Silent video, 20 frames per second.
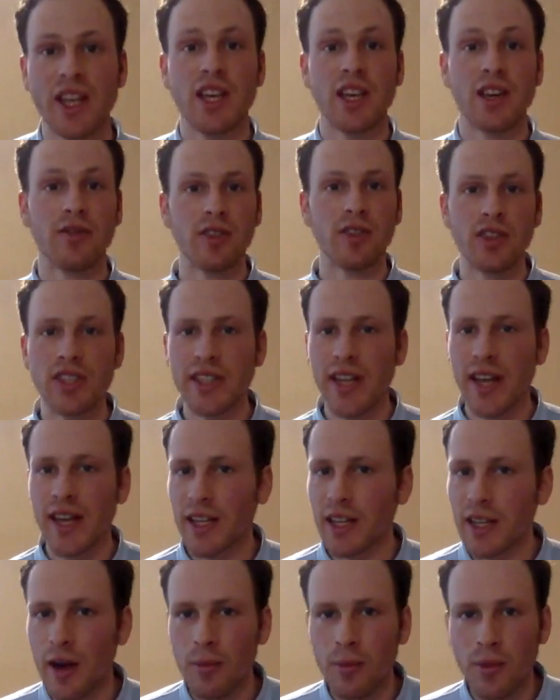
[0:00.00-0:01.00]
If you're
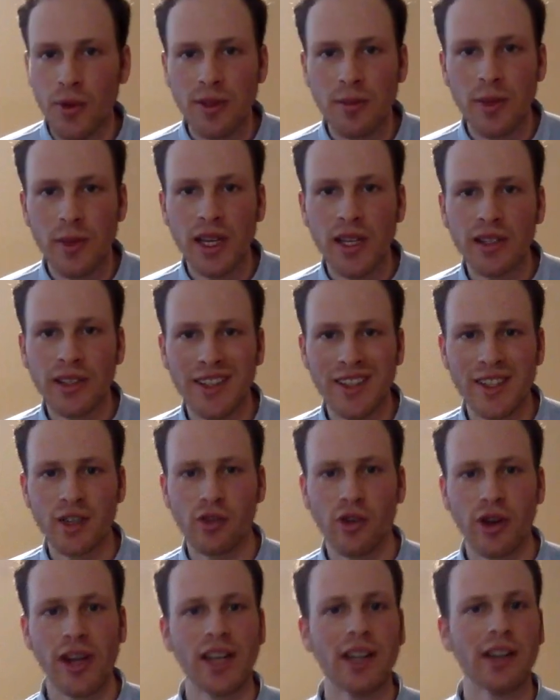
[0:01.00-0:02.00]
standing up with me, it's
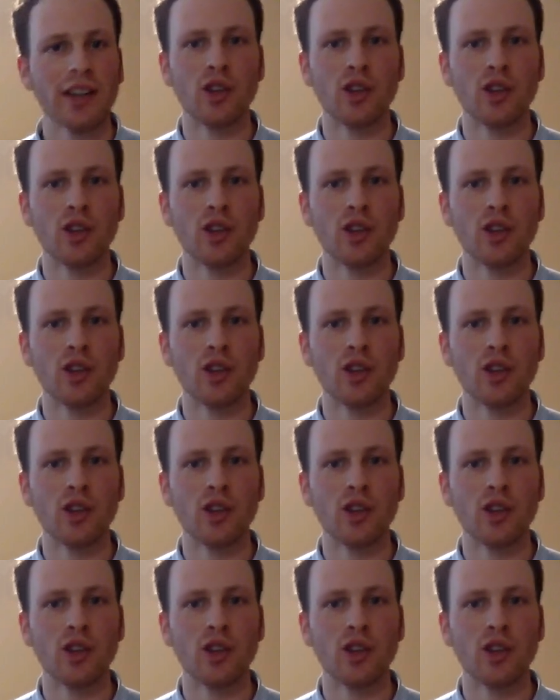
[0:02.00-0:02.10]
great.